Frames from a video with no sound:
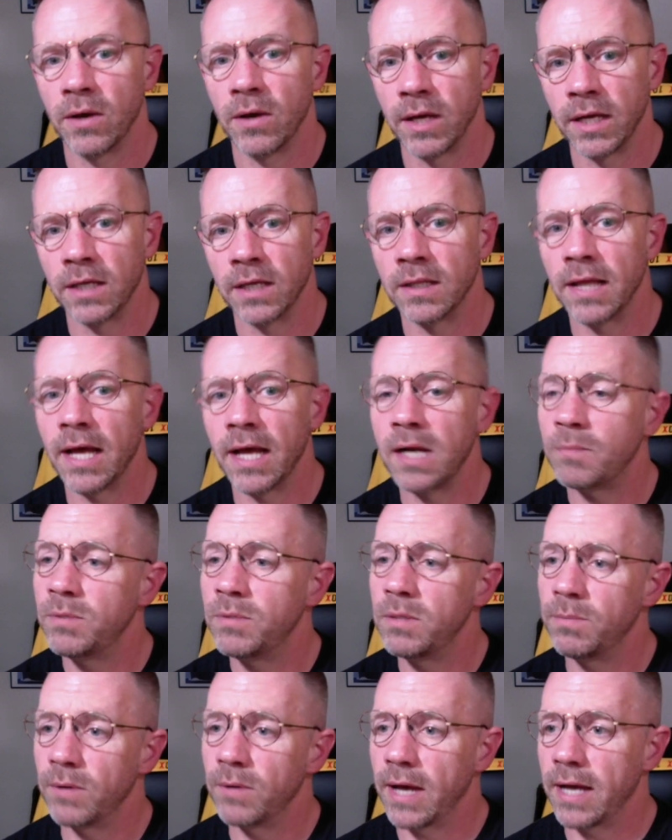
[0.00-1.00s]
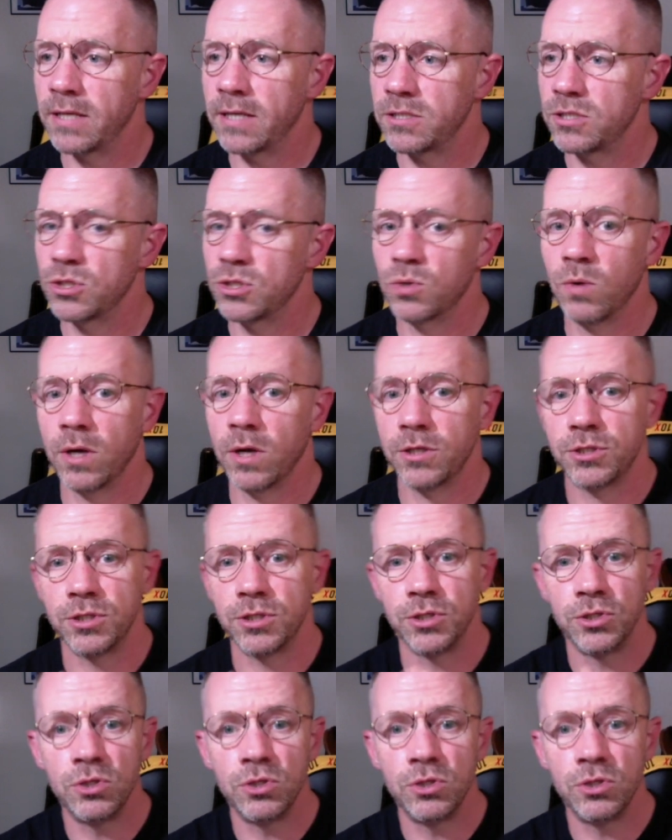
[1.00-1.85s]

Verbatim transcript: And a lot of people ask this question.